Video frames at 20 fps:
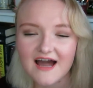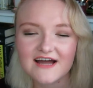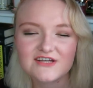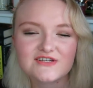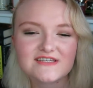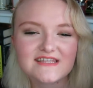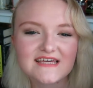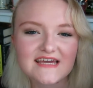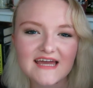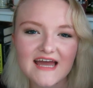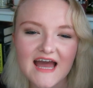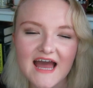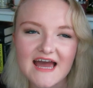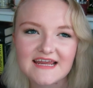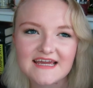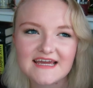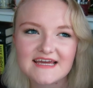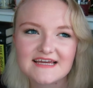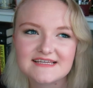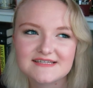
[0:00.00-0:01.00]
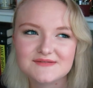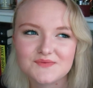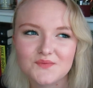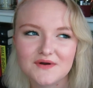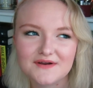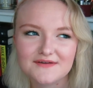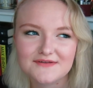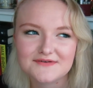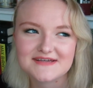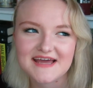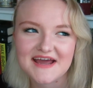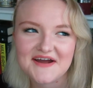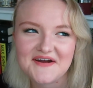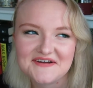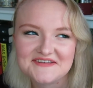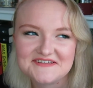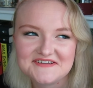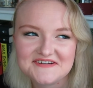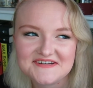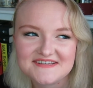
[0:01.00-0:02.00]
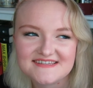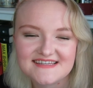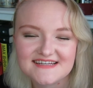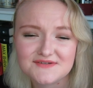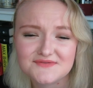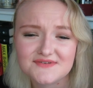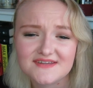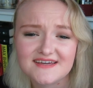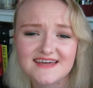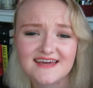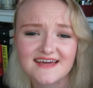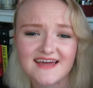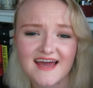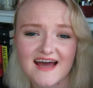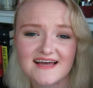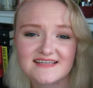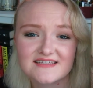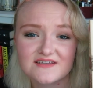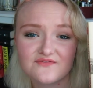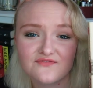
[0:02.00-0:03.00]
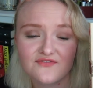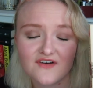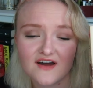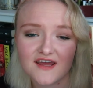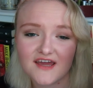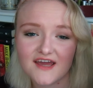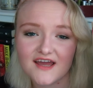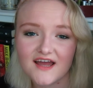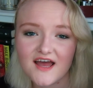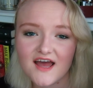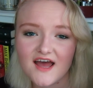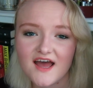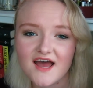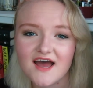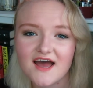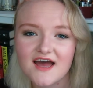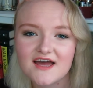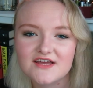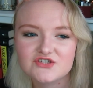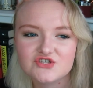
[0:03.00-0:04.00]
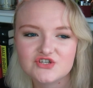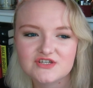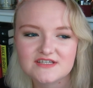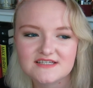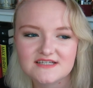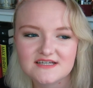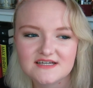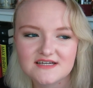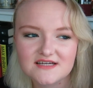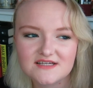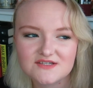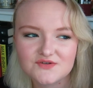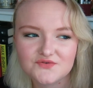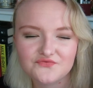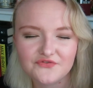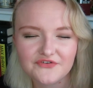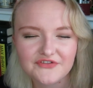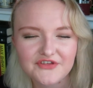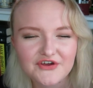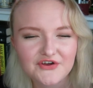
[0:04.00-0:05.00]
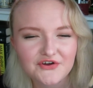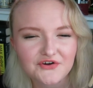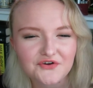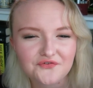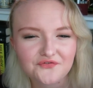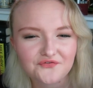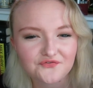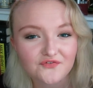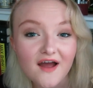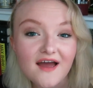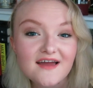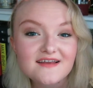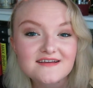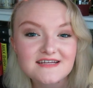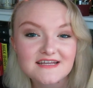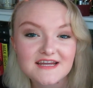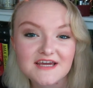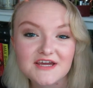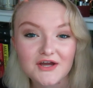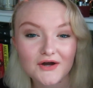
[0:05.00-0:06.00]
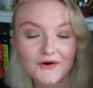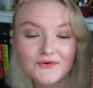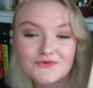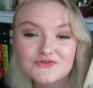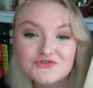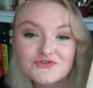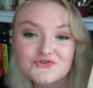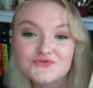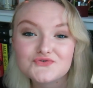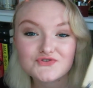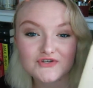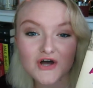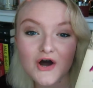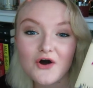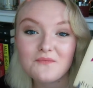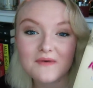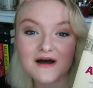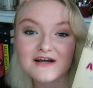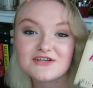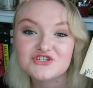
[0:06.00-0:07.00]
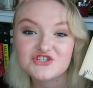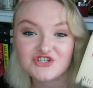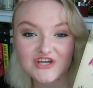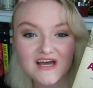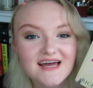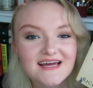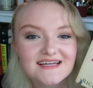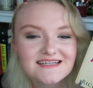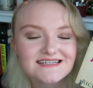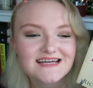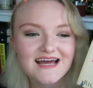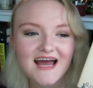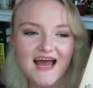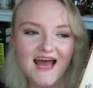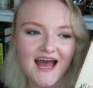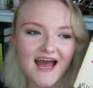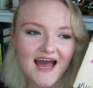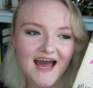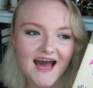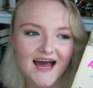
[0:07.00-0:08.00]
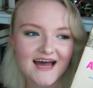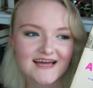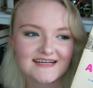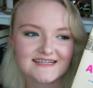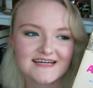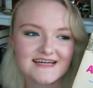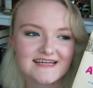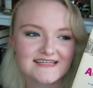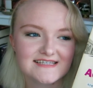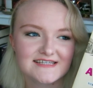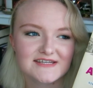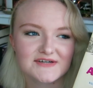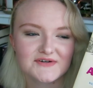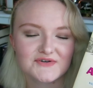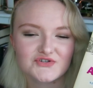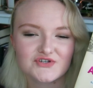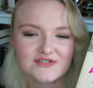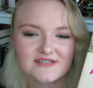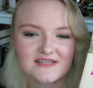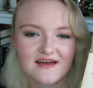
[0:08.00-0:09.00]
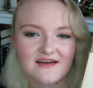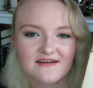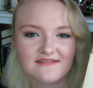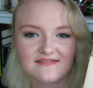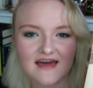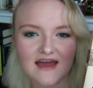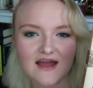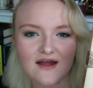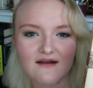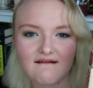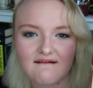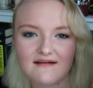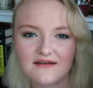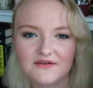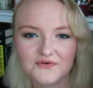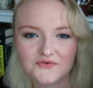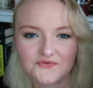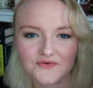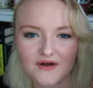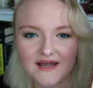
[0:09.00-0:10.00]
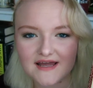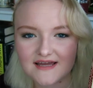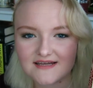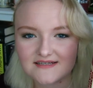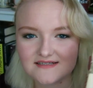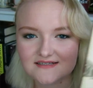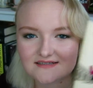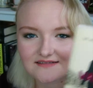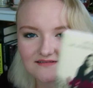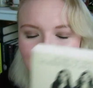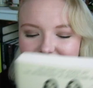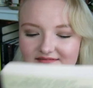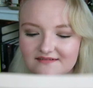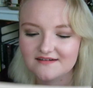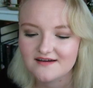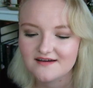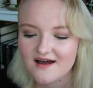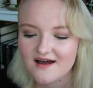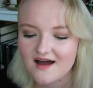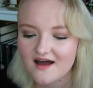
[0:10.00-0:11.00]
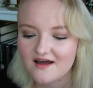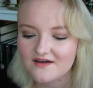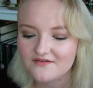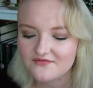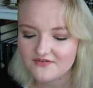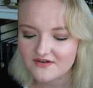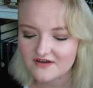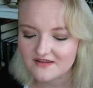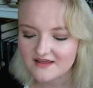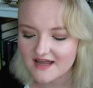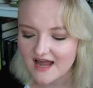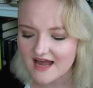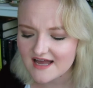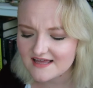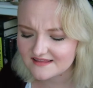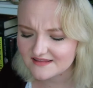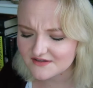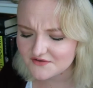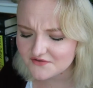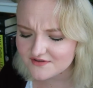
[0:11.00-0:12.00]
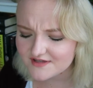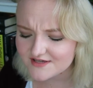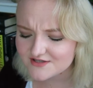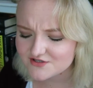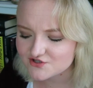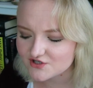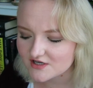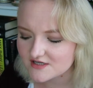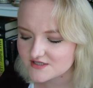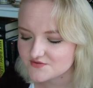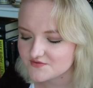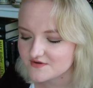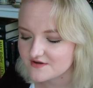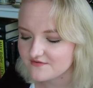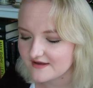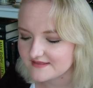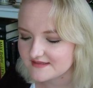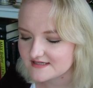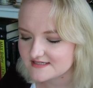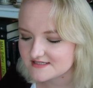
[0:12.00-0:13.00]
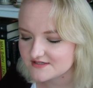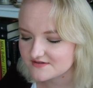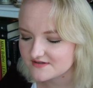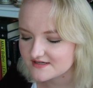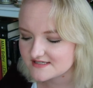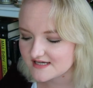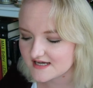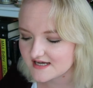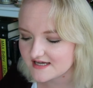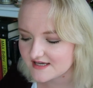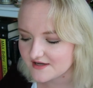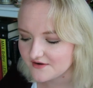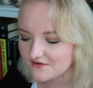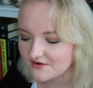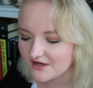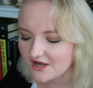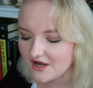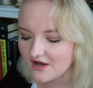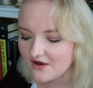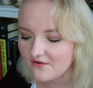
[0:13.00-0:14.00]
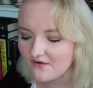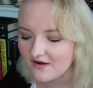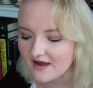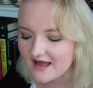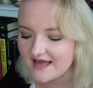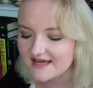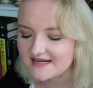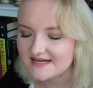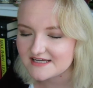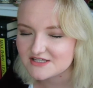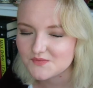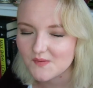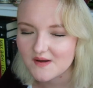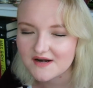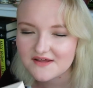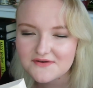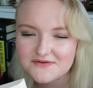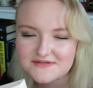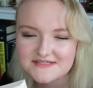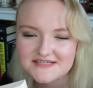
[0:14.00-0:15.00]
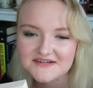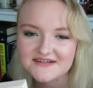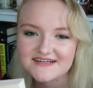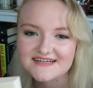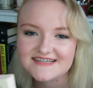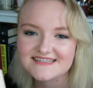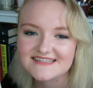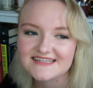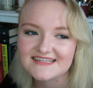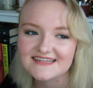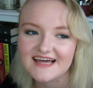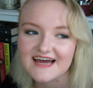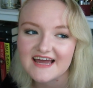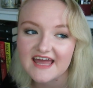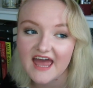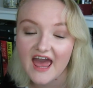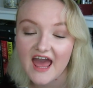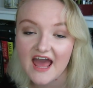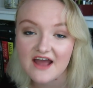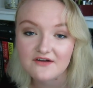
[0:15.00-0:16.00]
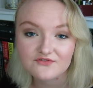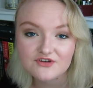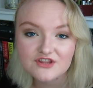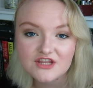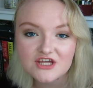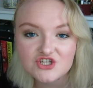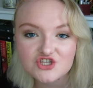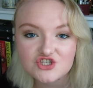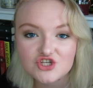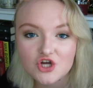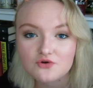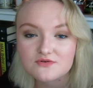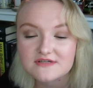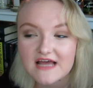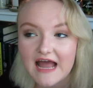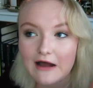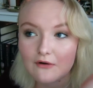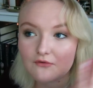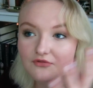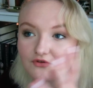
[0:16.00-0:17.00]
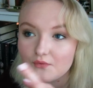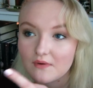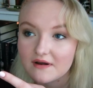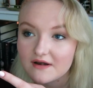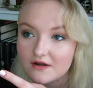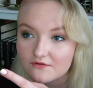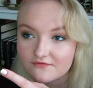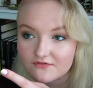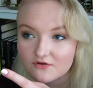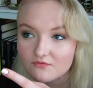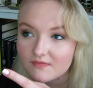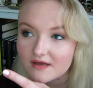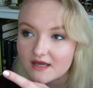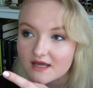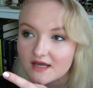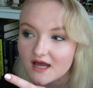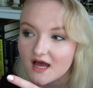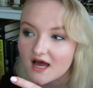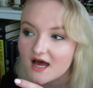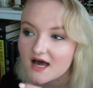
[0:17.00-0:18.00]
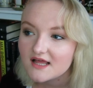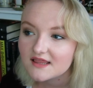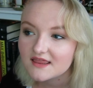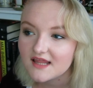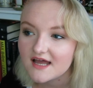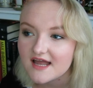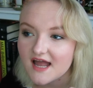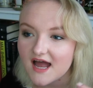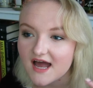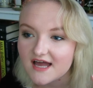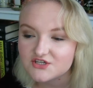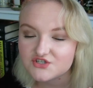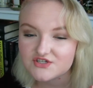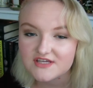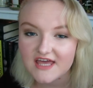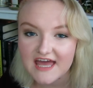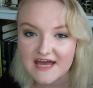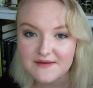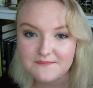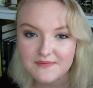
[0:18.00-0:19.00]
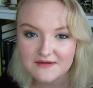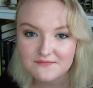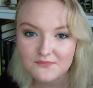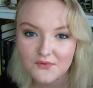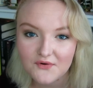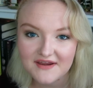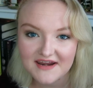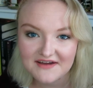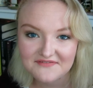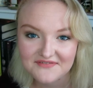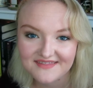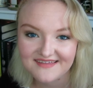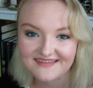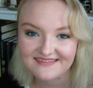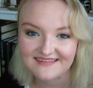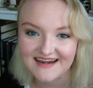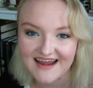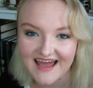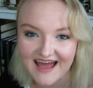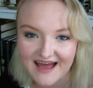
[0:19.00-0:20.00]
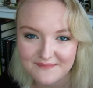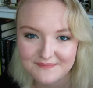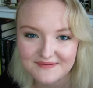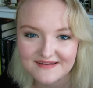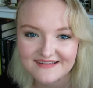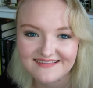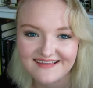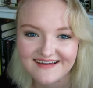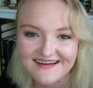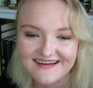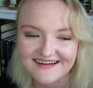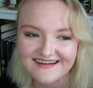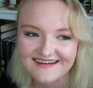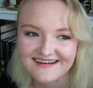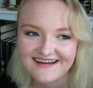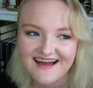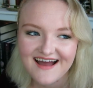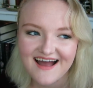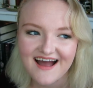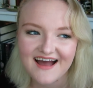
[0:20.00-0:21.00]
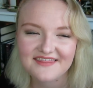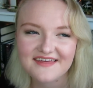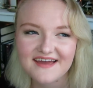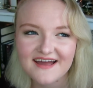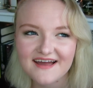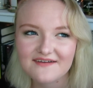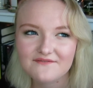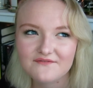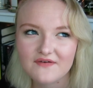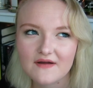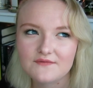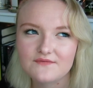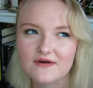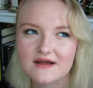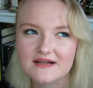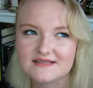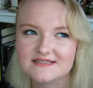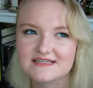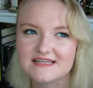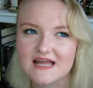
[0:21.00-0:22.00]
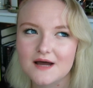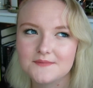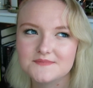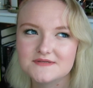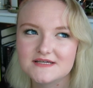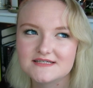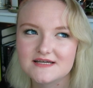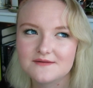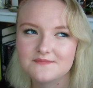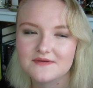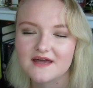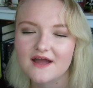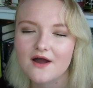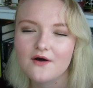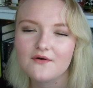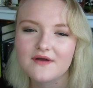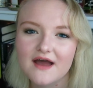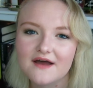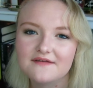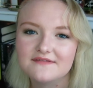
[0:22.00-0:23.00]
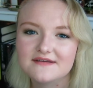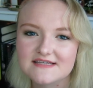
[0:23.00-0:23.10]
I just think Eddie is one of those characters that is really kick-ass and funny and just is a really good friend. And he goes through so much shit and he's still just there and great. And I feel like I literally just reread this series a year ago, and it's one of those series that everything just goes out the window for me. I just can't pinpoint everything that happened. I think if I read a synopsis, I'd be oh yeah, and